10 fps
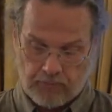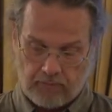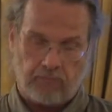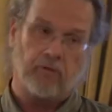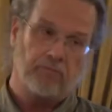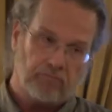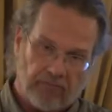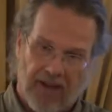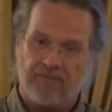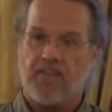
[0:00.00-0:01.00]
from
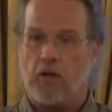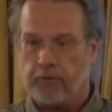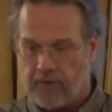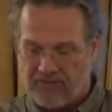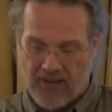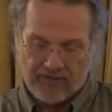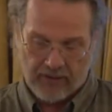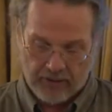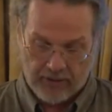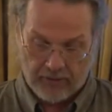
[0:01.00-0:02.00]
5,000 to
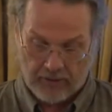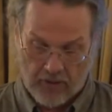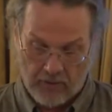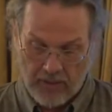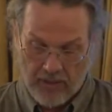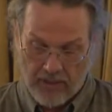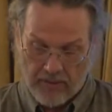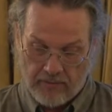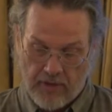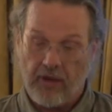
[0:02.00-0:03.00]
500 years ago,
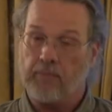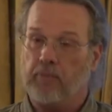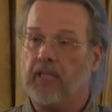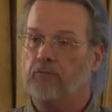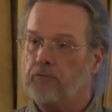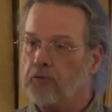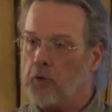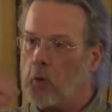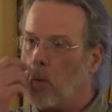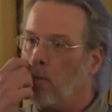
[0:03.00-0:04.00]
there had been
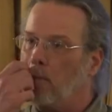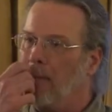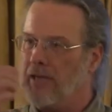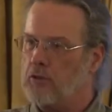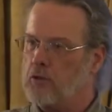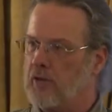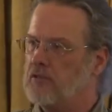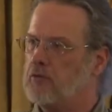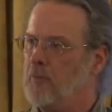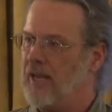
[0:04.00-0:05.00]
two major
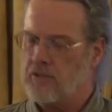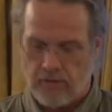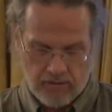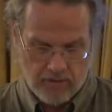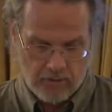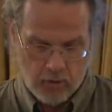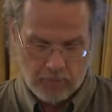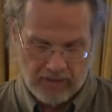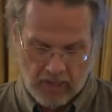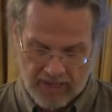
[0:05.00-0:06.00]
transformations in
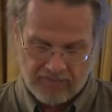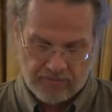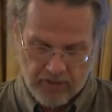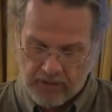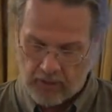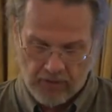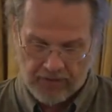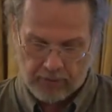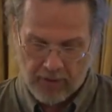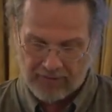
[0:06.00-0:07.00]
human life, the
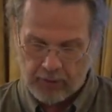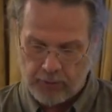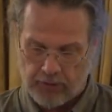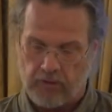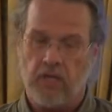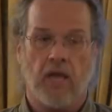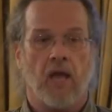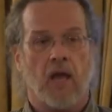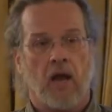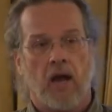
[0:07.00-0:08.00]
Neolithic Revolution
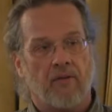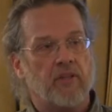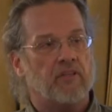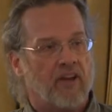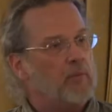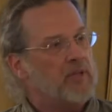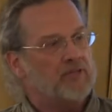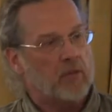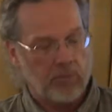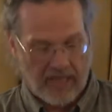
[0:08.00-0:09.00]
and the development of
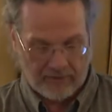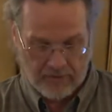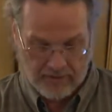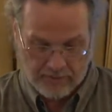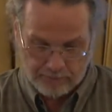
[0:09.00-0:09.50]
complexity.